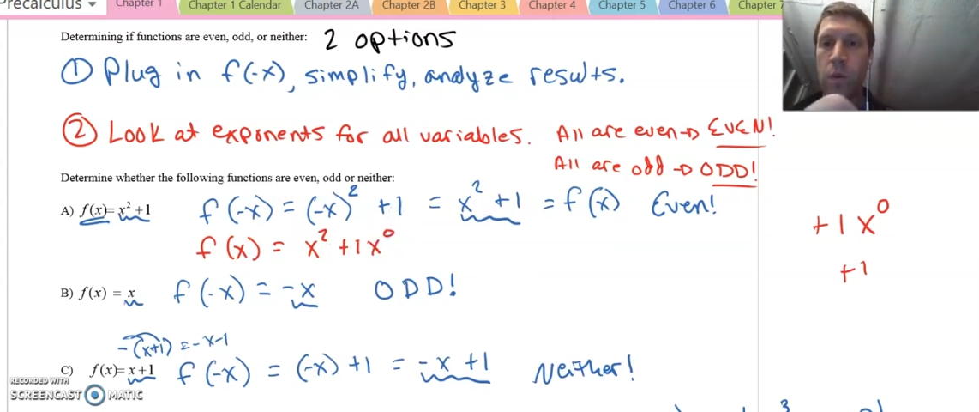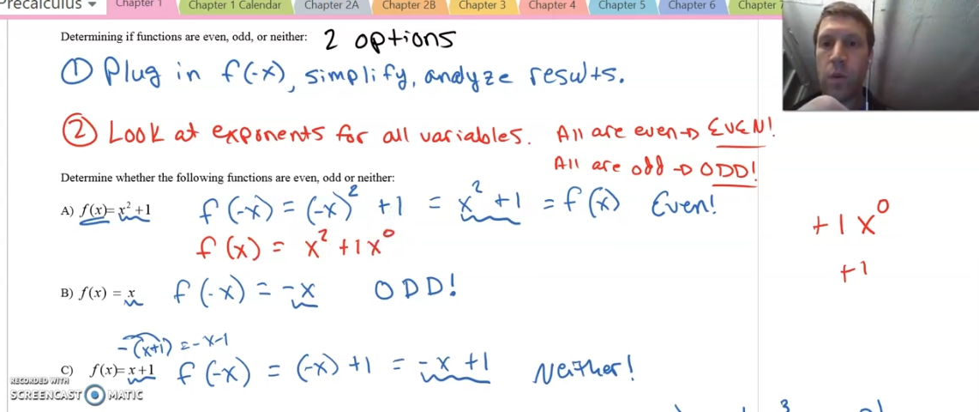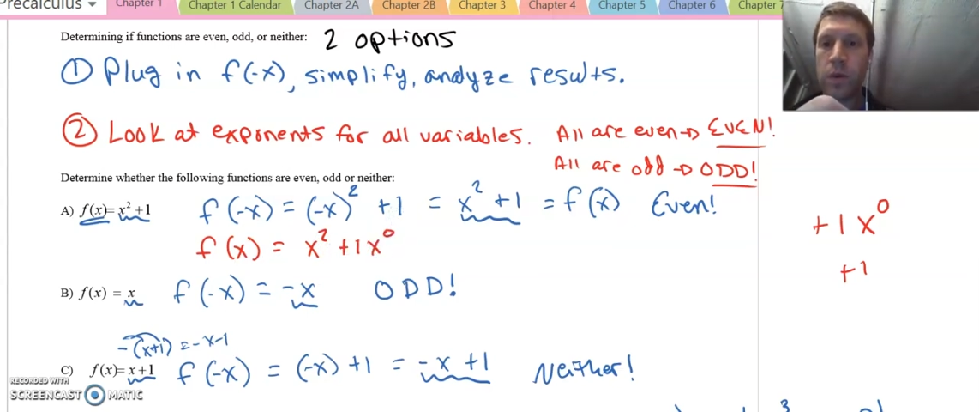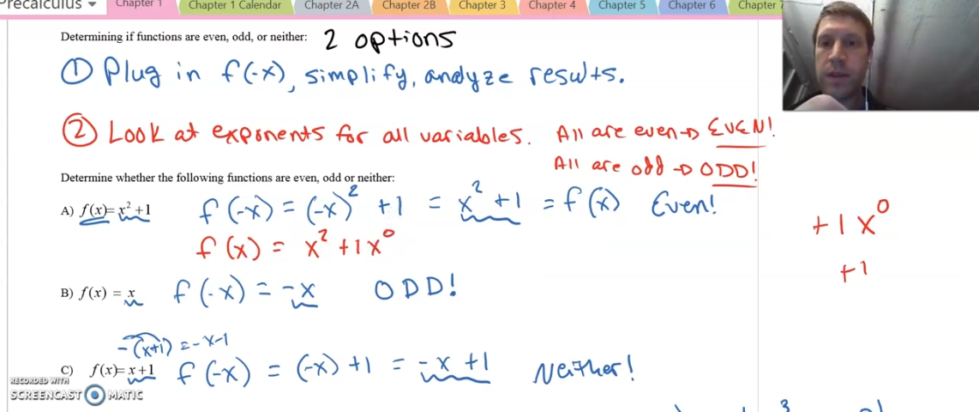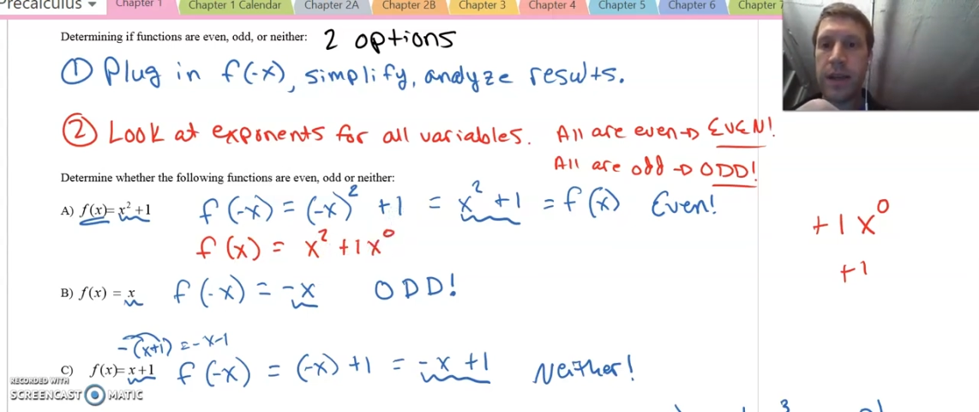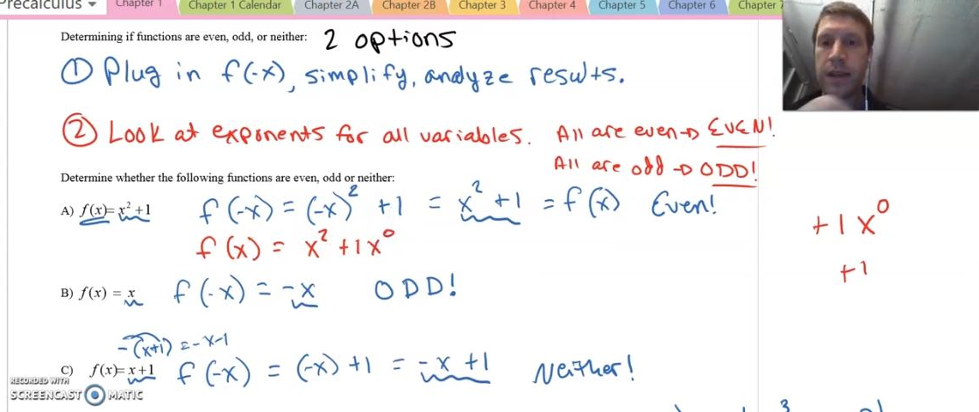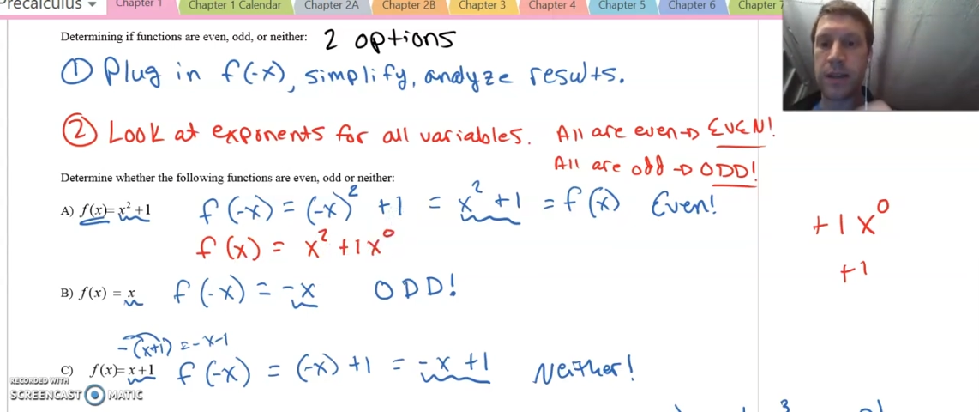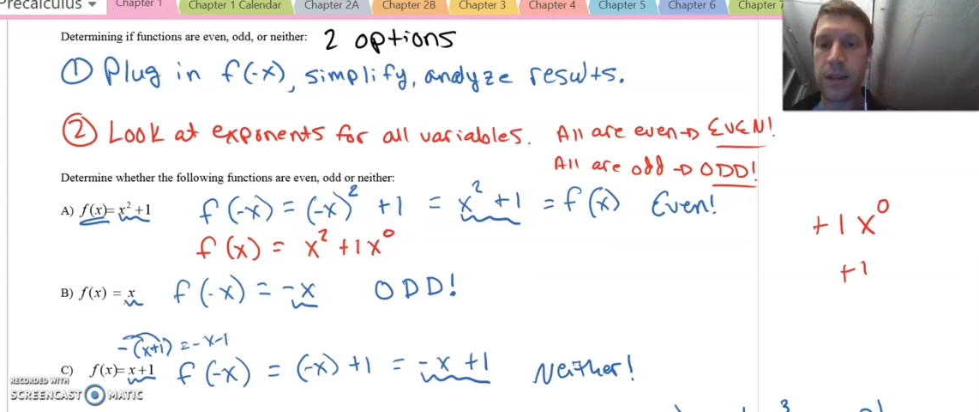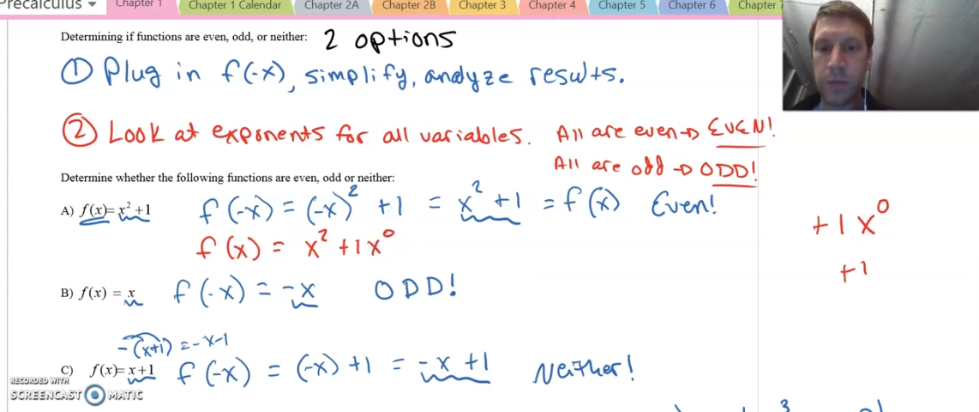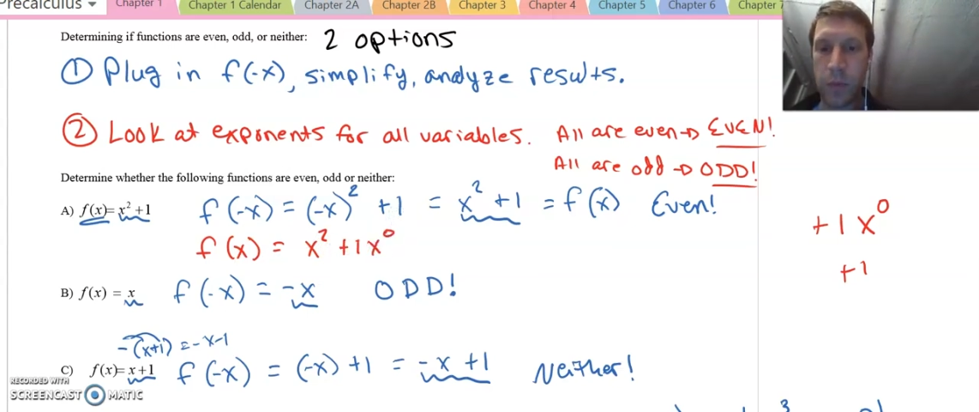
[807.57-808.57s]
Once I get
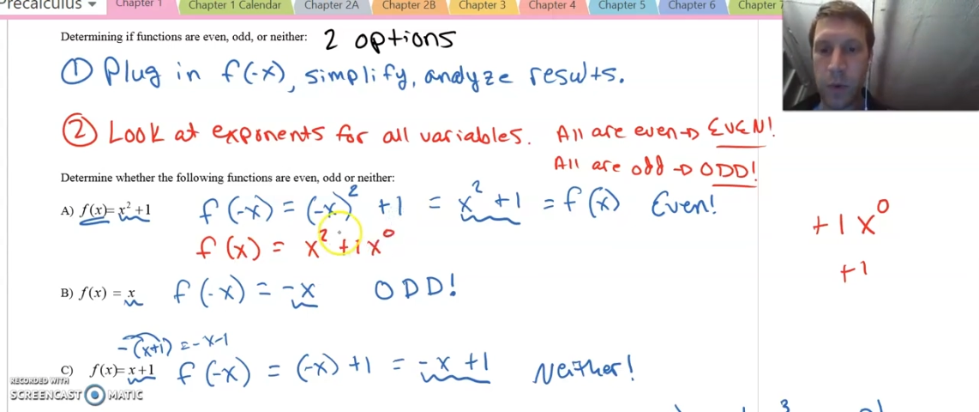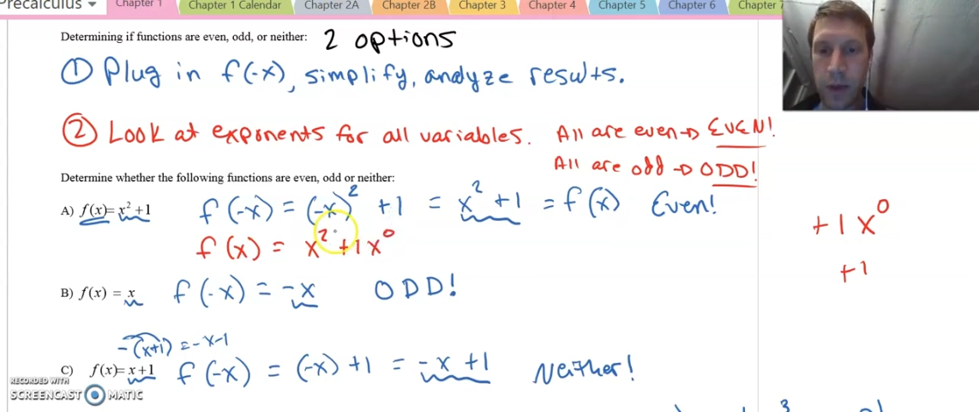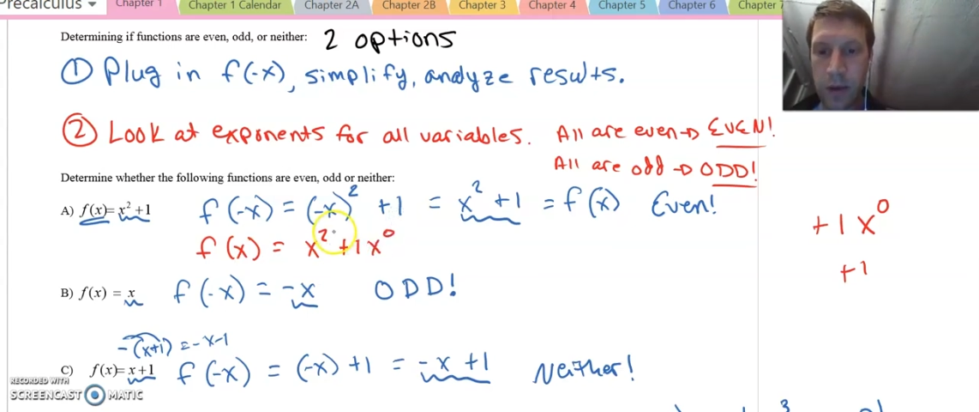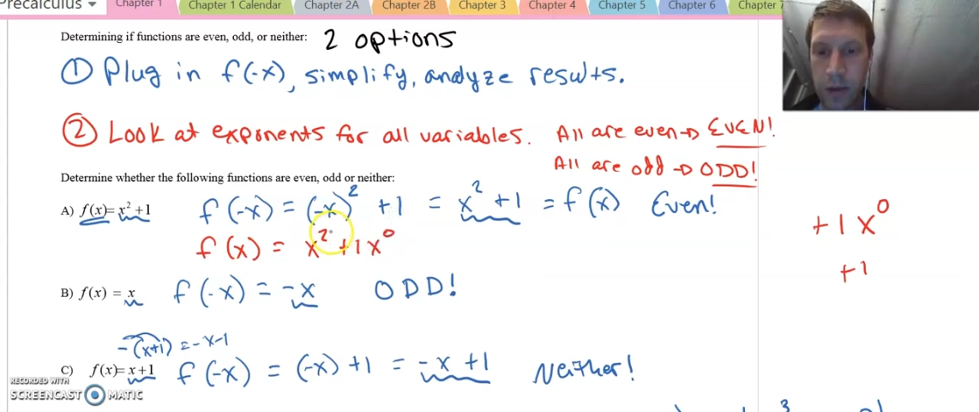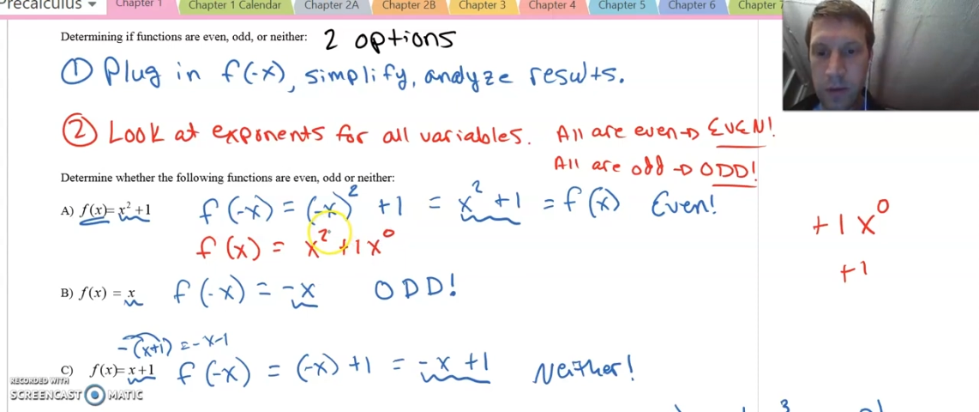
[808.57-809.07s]
to this point,